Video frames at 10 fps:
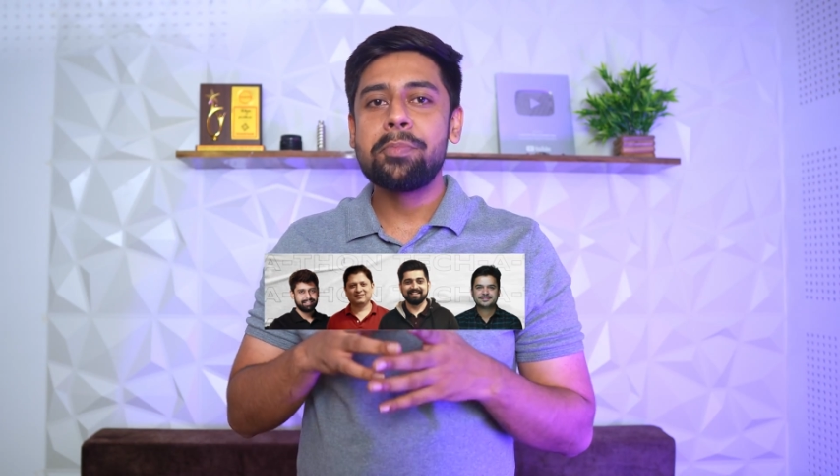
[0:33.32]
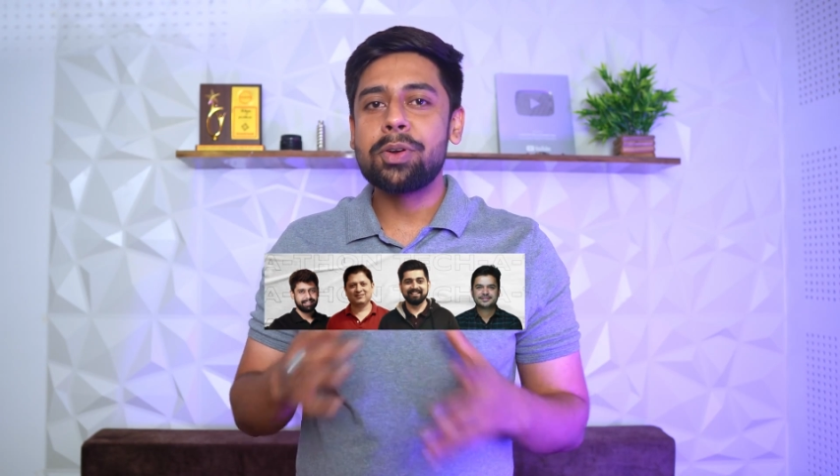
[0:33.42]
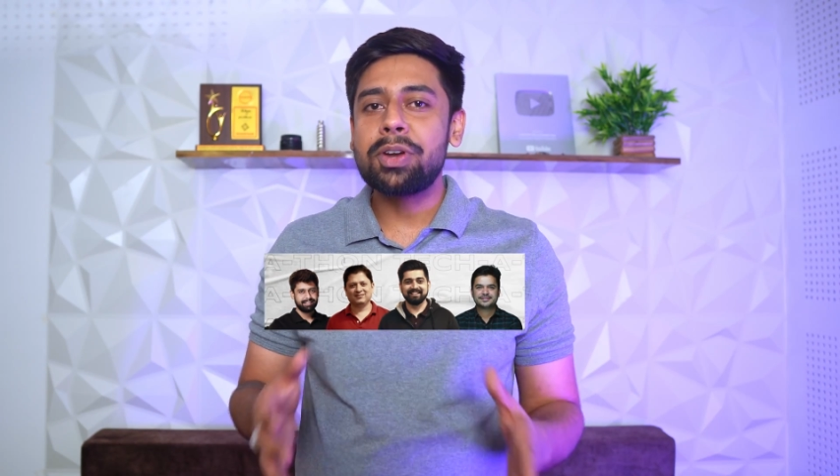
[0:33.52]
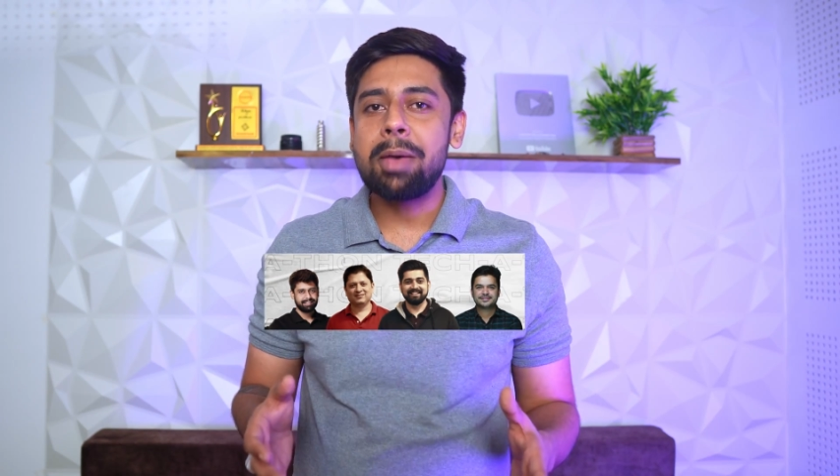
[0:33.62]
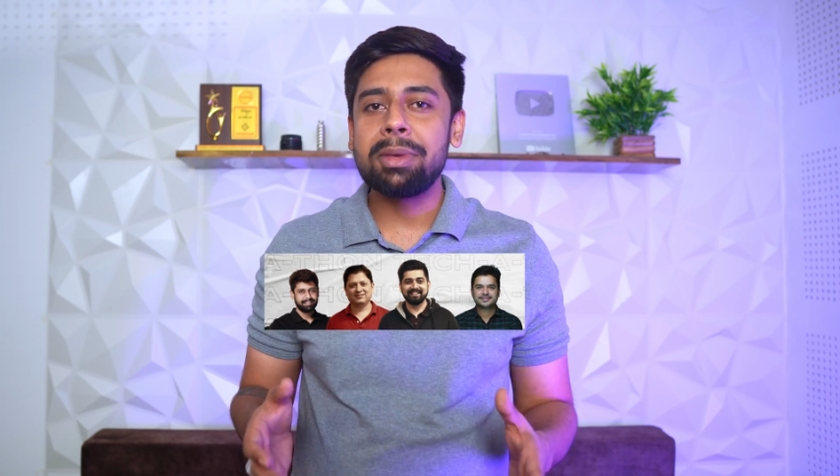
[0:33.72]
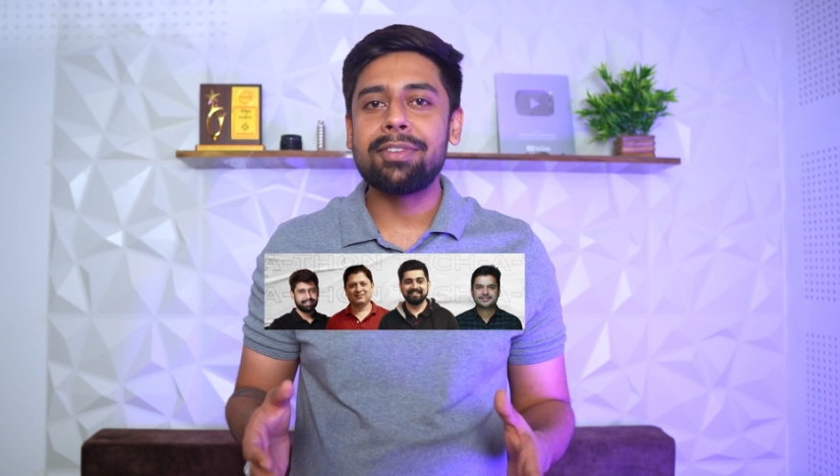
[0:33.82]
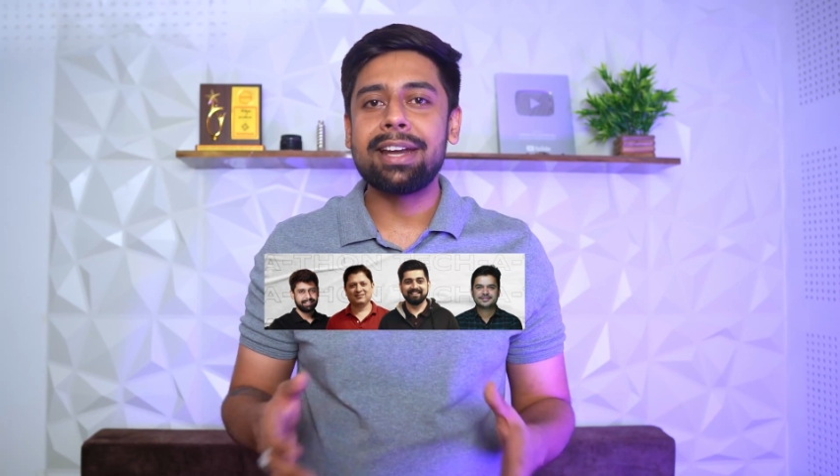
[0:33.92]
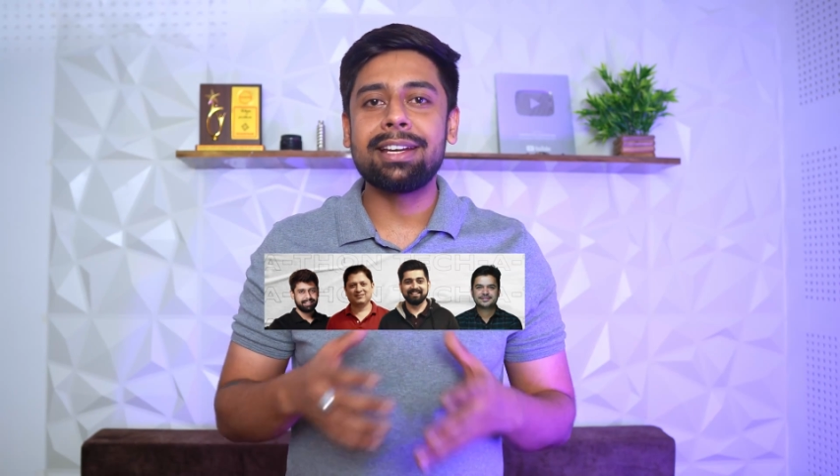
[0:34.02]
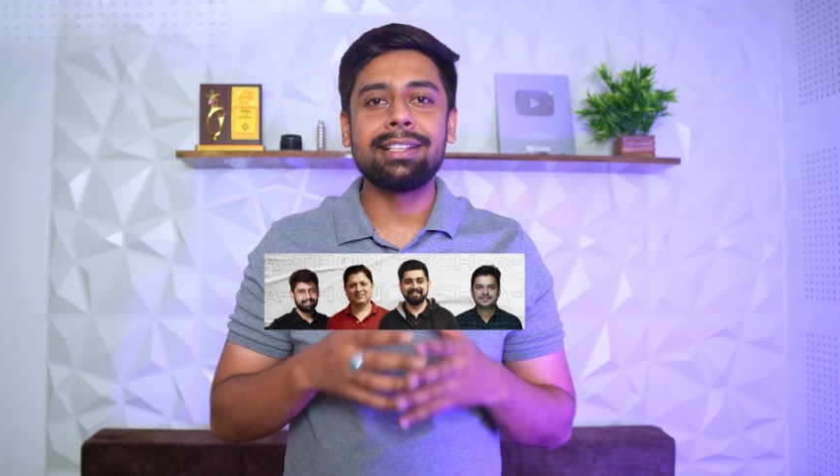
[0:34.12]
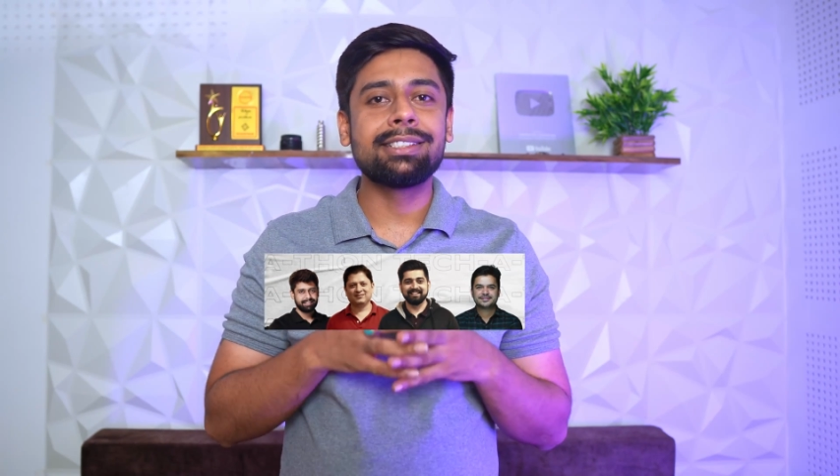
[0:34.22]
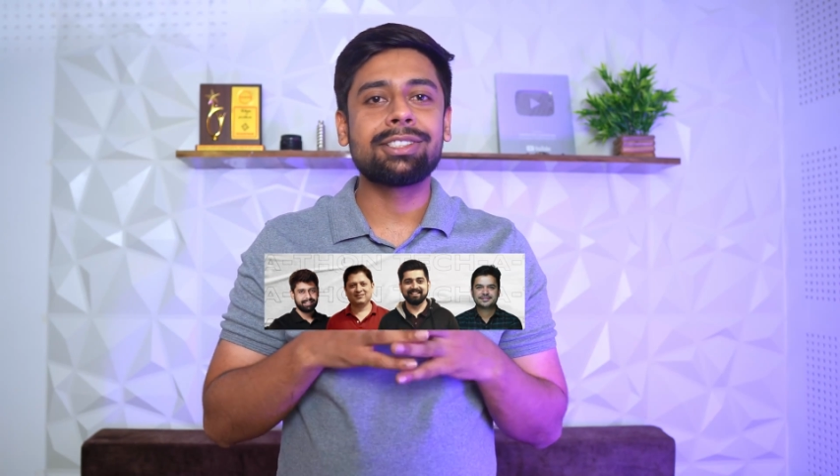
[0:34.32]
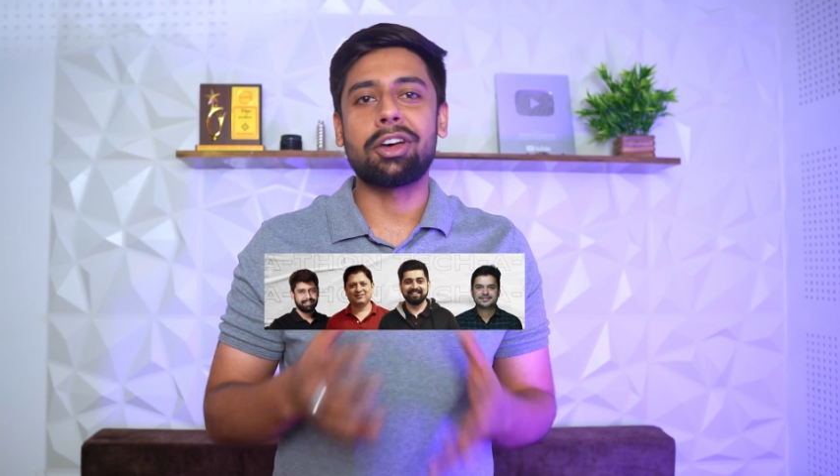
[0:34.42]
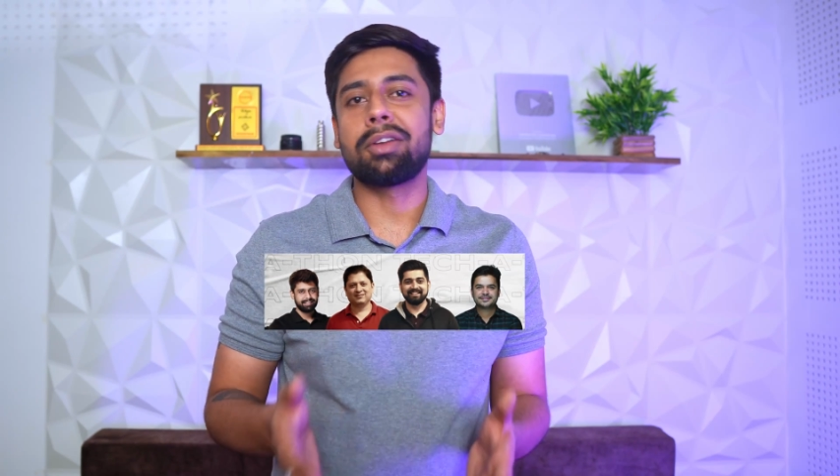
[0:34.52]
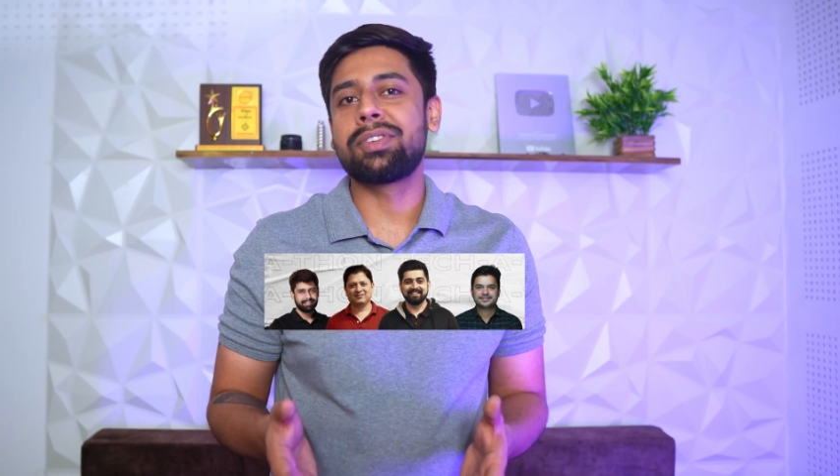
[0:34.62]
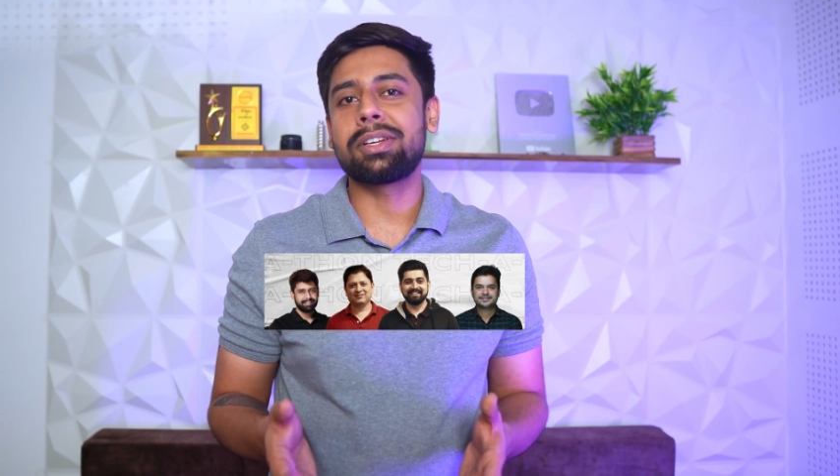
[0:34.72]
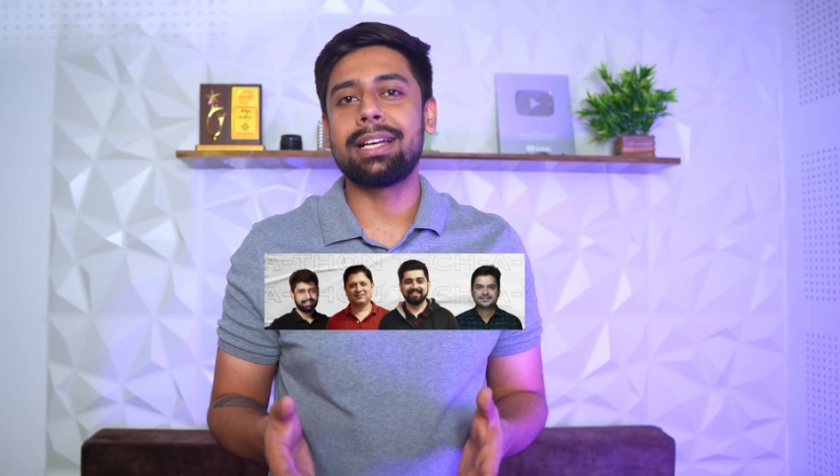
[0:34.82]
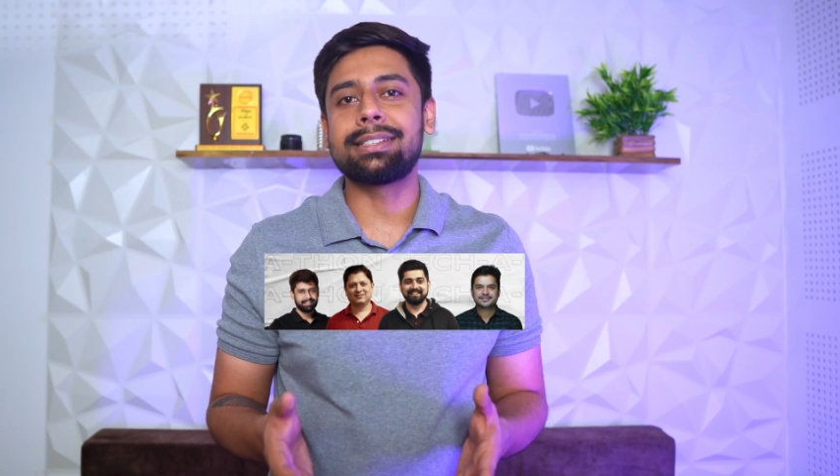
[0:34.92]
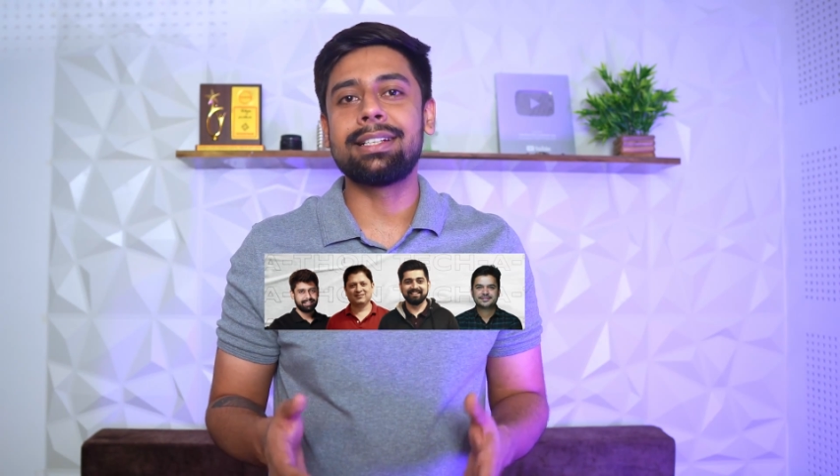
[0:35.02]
programming veteran Saurav Shukla